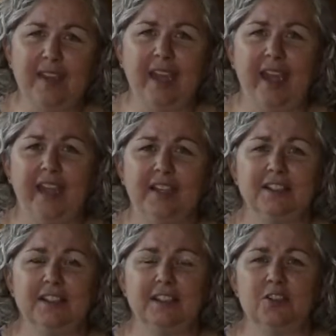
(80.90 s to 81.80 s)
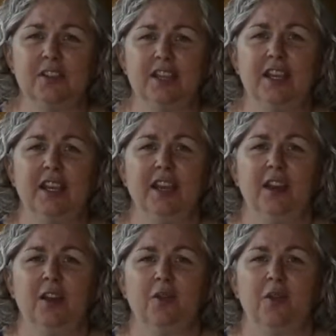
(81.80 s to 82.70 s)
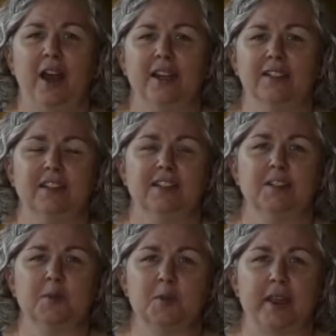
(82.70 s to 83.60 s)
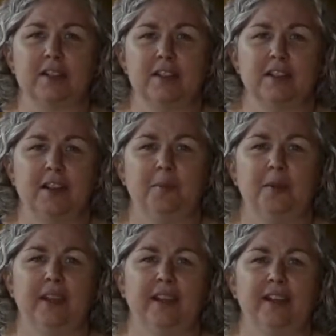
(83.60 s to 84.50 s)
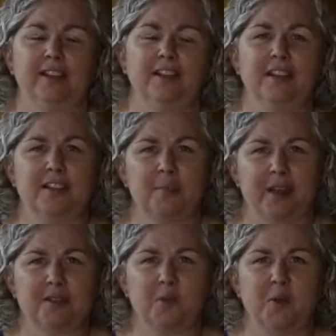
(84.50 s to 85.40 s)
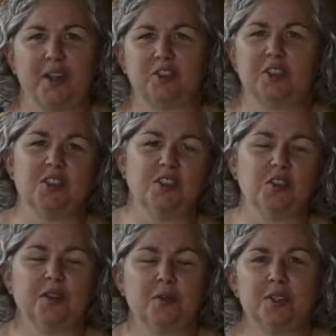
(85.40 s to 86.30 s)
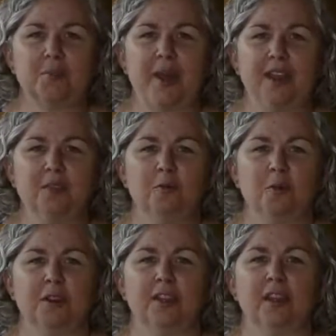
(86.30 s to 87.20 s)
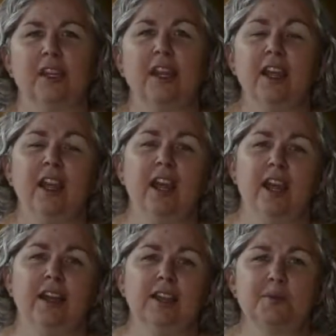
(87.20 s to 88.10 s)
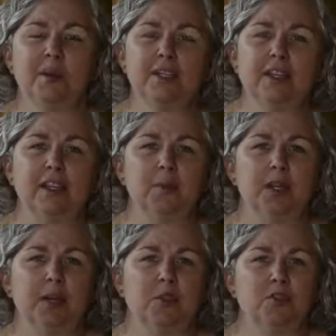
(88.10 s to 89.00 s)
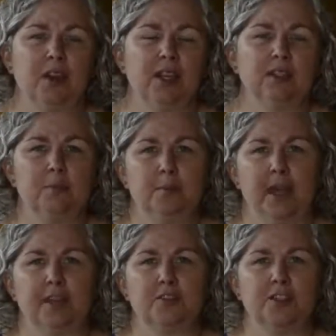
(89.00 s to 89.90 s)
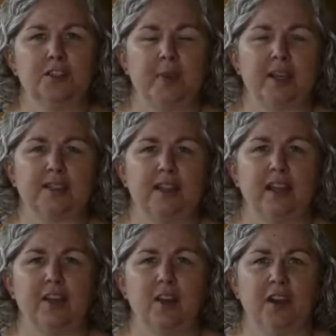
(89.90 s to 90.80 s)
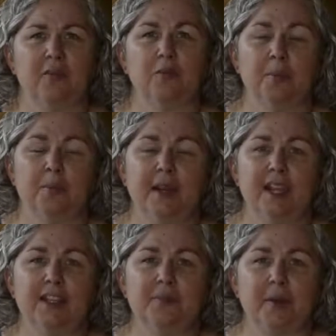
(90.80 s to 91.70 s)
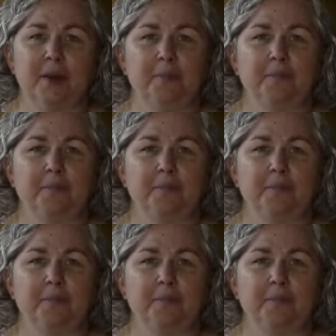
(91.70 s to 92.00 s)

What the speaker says: And initially, I sent some specs to them and they sent back some questions, and so there was some back and forth, and I explained to them that I was trying to match the specs that I got from my hand spun.